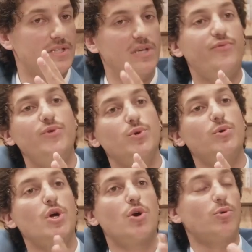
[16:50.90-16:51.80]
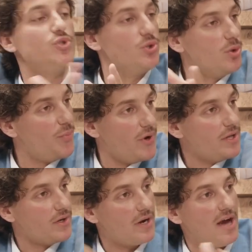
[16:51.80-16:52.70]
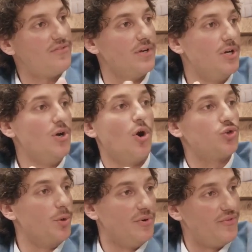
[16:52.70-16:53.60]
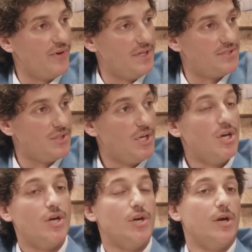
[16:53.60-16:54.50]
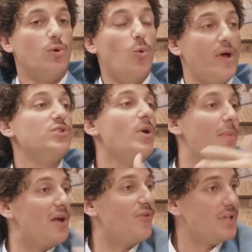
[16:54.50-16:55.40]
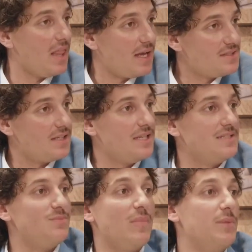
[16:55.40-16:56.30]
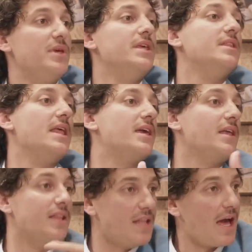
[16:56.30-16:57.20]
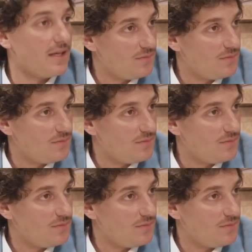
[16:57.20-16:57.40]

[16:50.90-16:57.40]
if you continue operator after October 1st, when you apply for the license, maybe they can deny,